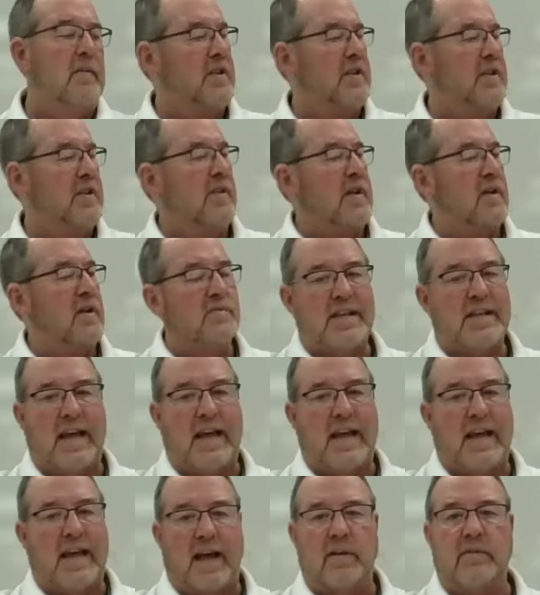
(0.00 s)
fill
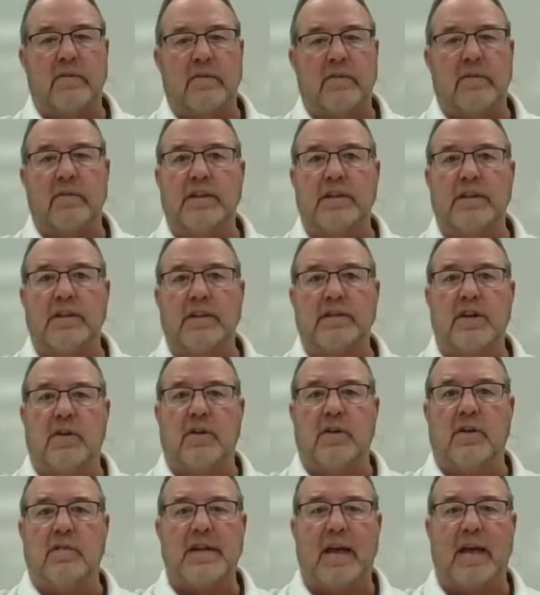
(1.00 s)
those out, then
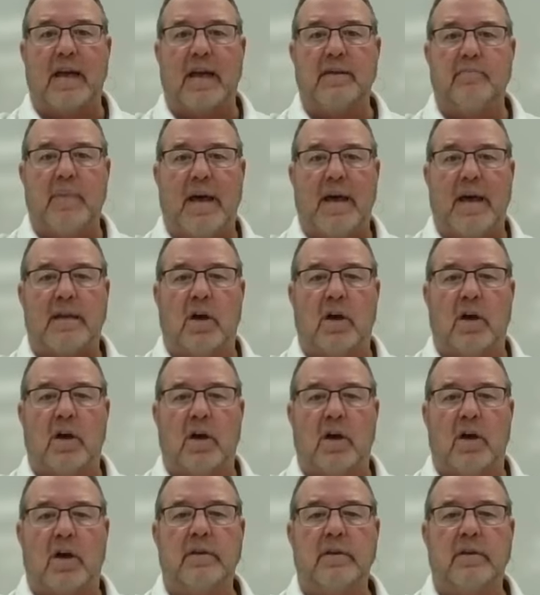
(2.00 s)
turn the tape back
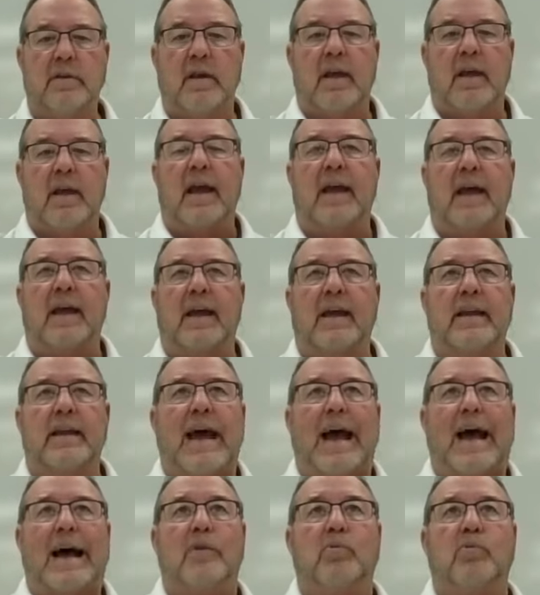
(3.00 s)
on,
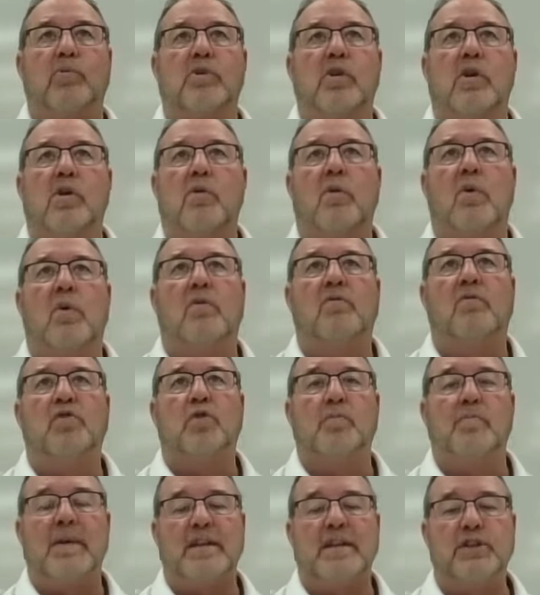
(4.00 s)
and I will
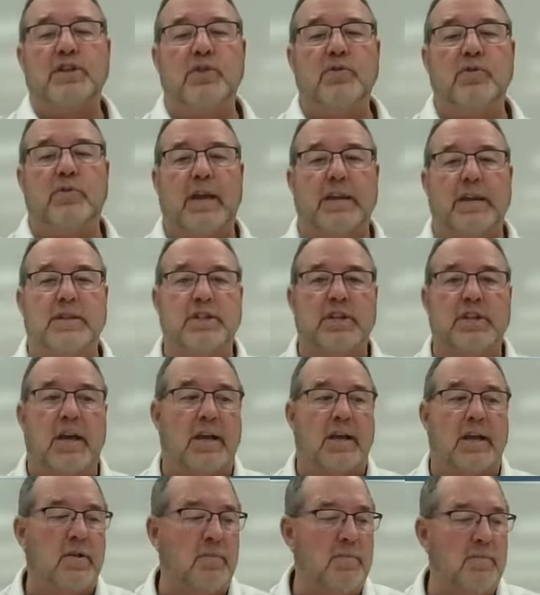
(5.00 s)
go over them and you can
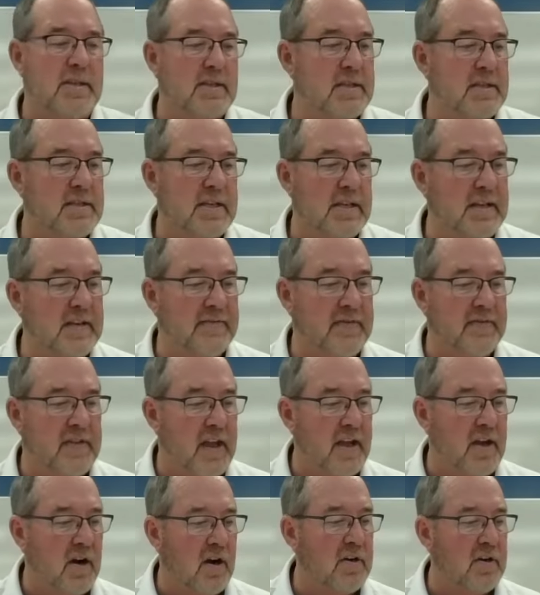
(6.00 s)
check them and see if
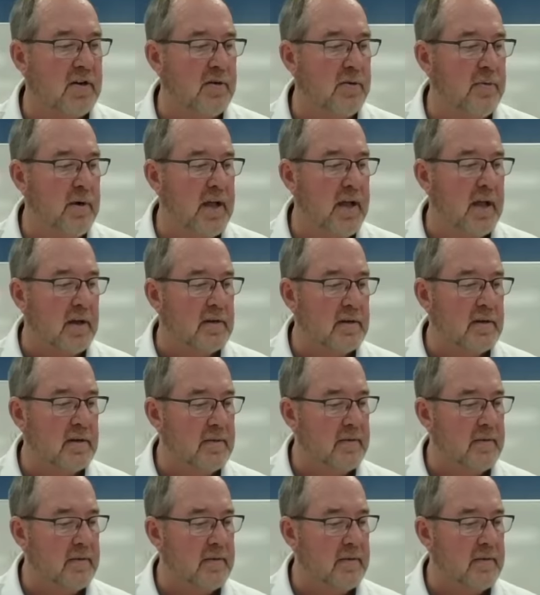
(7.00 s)
they are correct.